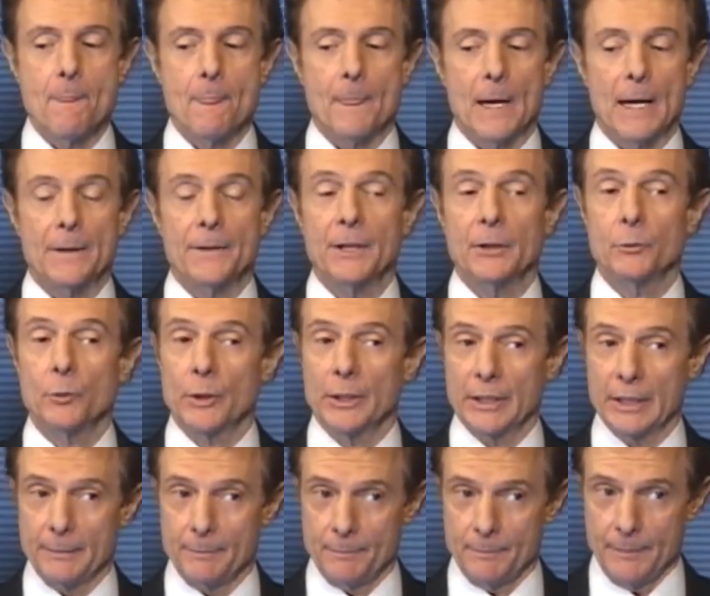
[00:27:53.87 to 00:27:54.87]
I think we're going
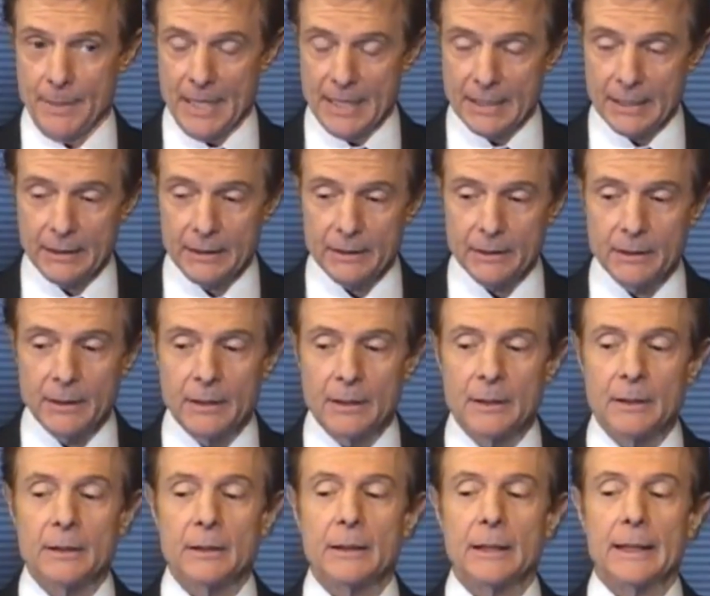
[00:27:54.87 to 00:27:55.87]
to make it.
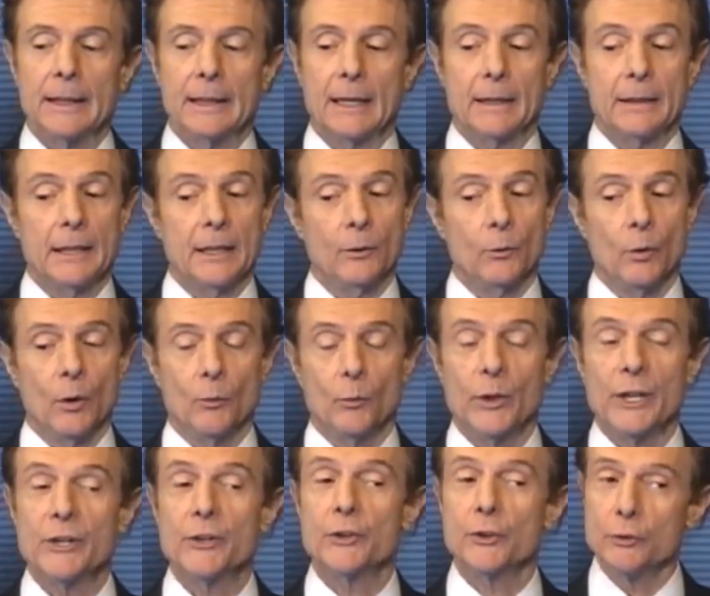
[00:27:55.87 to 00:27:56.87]
And I think when
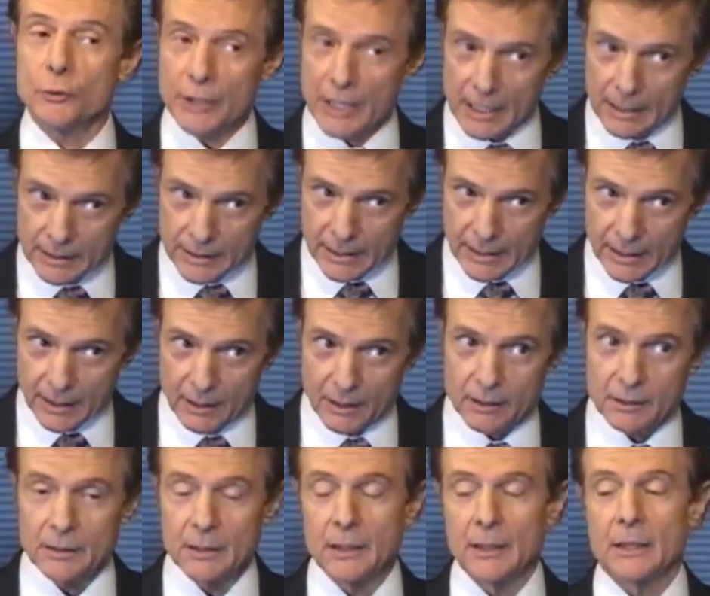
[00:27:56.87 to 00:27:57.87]
we do get
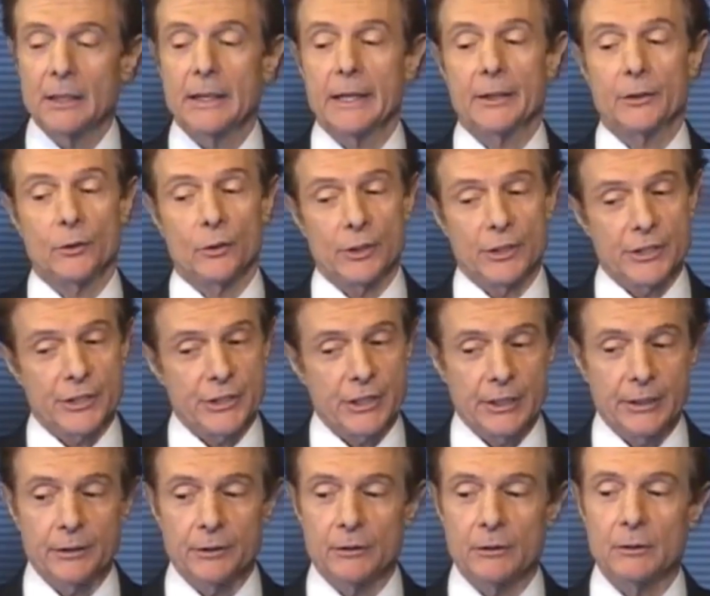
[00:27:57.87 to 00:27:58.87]
there, it could
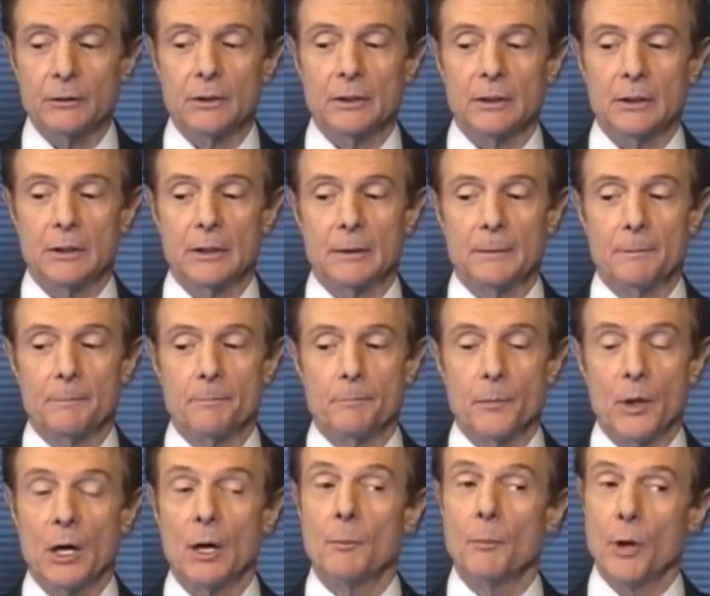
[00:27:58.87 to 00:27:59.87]
signal
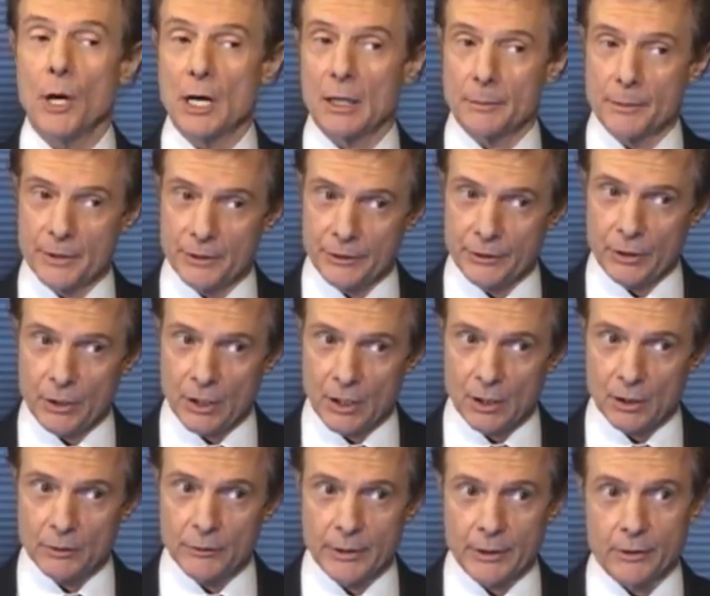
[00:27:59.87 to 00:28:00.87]
a bottom to the
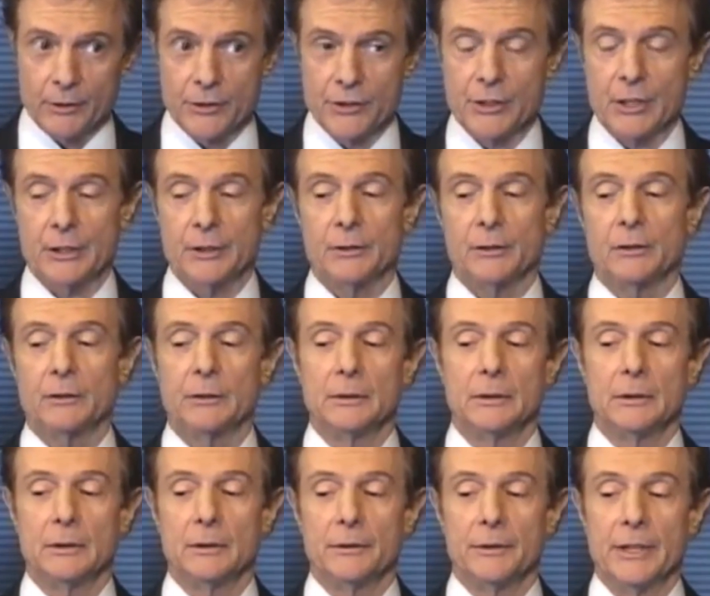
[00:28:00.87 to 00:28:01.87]
dollar. It could
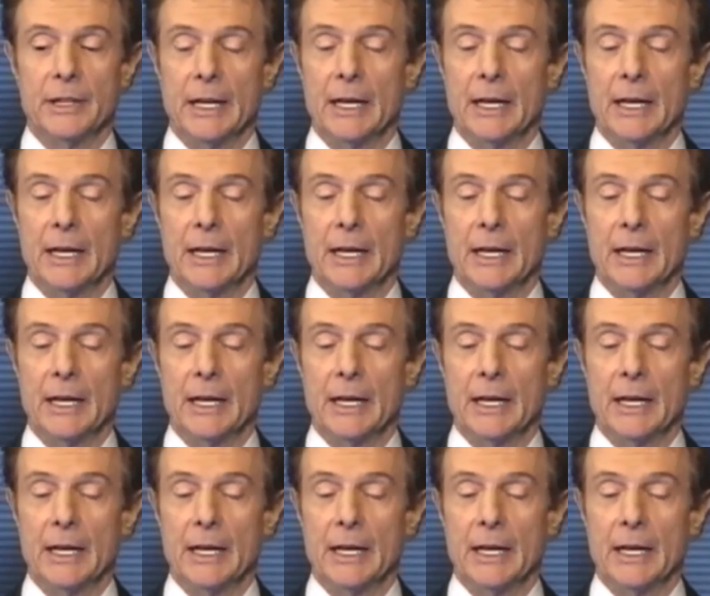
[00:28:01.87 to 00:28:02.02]
signal the